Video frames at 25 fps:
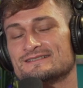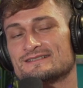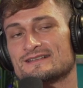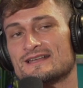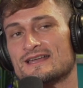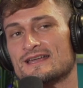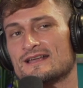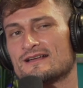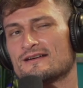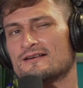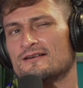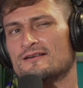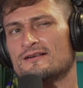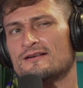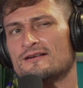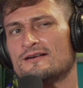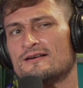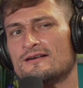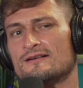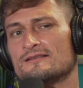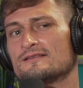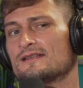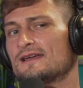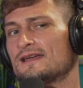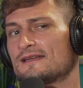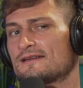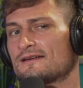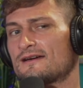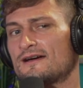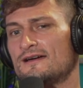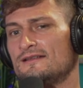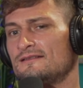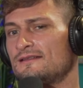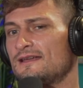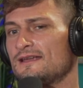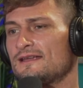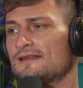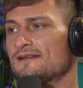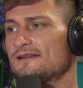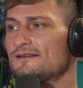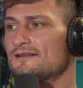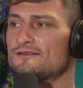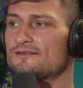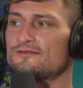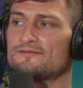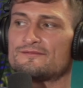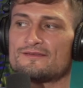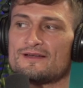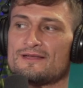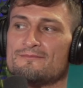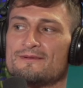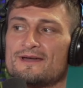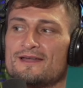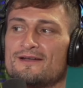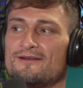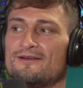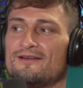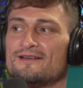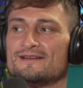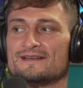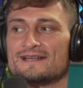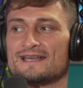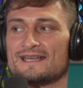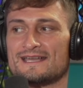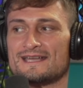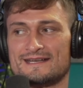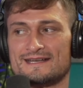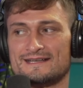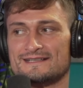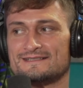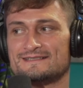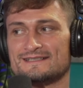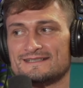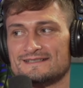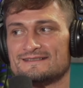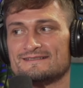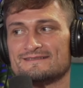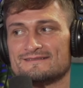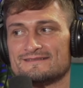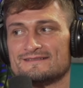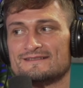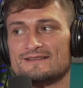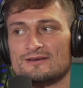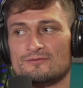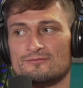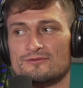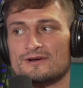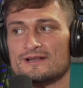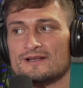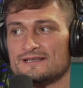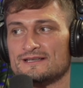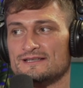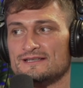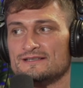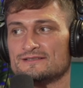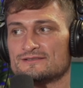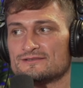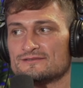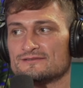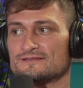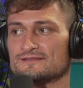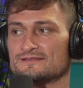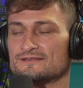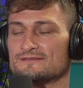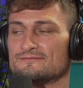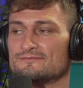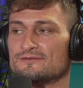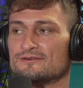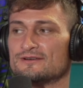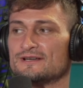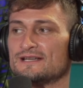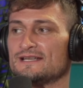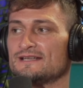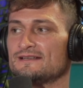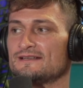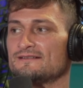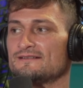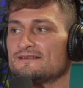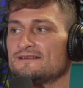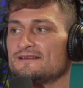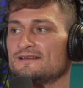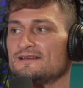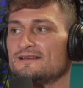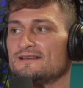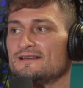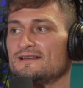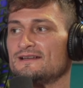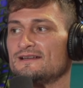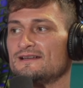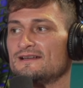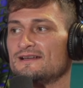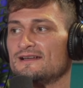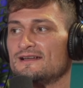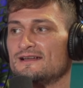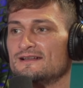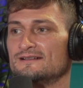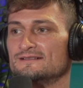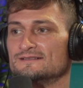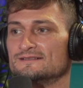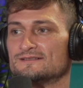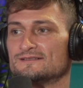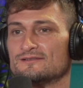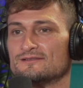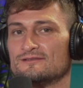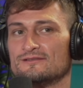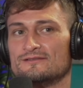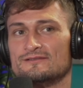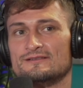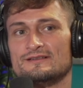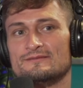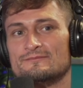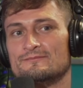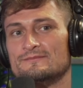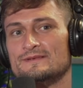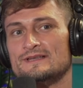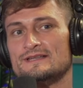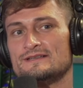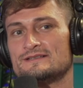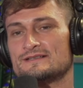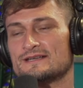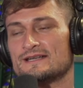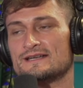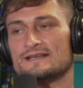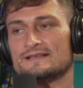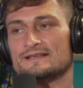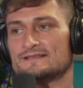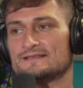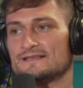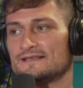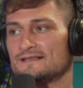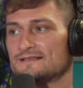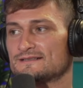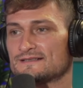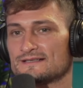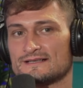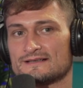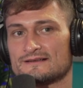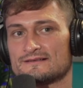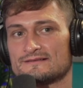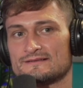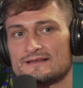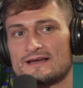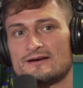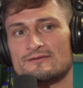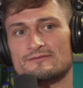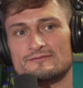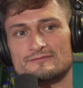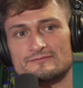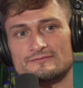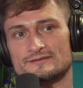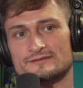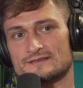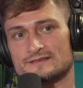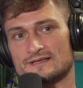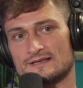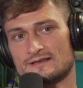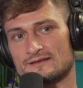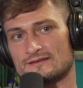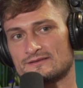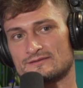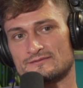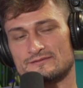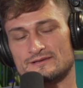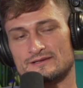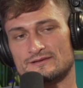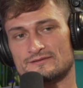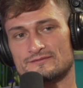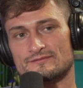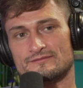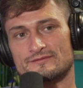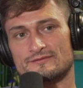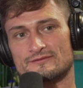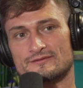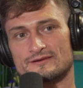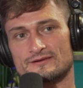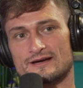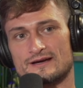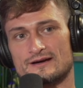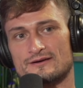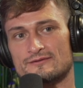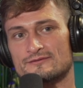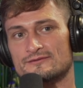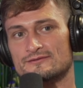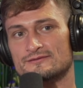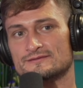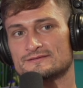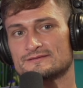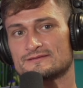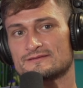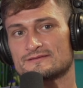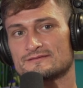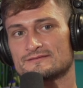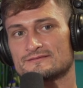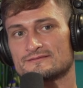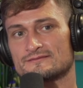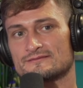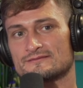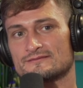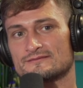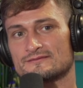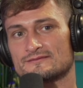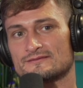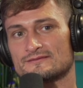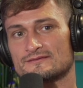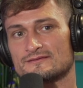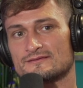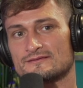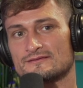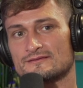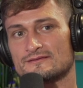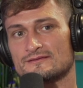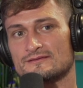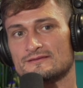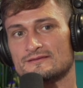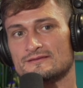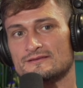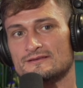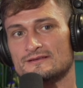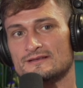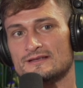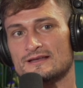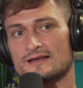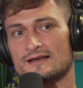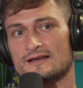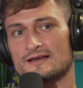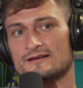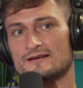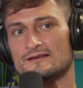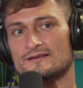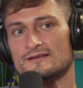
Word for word: like, oh, like I like another frame better, and I edited the one he chose in the morning. Yeah. And so each edit takes like that one was like three or four hours just for that photos edit. Yeah.